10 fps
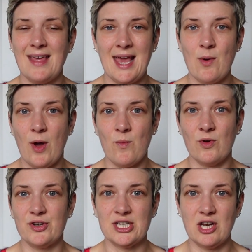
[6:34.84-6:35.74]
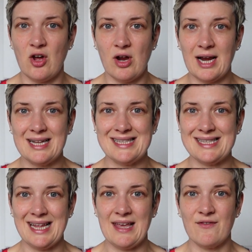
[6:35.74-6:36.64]
he won't want a long
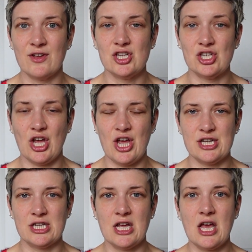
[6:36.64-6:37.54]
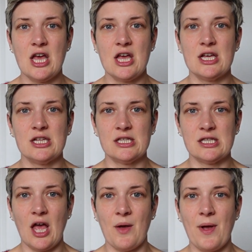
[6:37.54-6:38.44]
sleeve shirt.
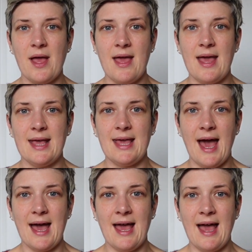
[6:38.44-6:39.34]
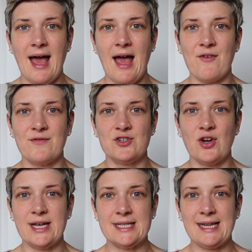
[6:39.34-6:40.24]
So yeah, I've
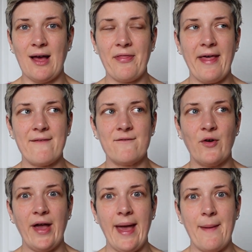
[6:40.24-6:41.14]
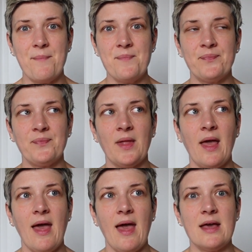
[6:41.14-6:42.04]
traced out that for him.
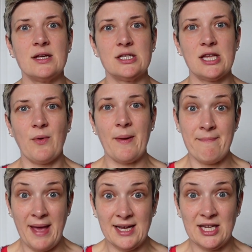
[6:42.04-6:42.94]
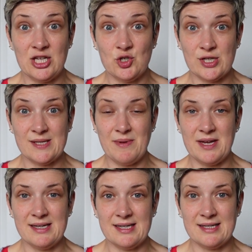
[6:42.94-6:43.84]
So I made the
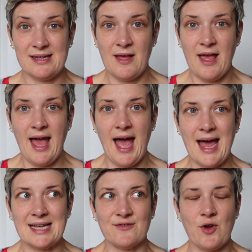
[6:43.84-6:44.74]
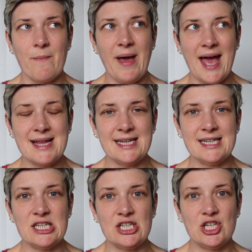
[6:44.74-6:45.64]
adjustments and I've compared
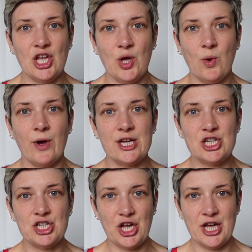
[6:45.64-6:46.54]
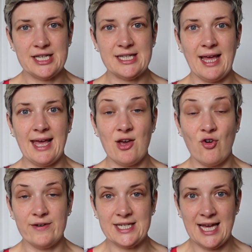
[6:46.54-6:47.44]
it to a shirt that he
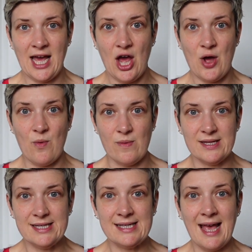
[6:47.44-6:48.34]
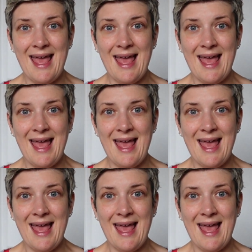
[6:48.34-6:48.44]
already owns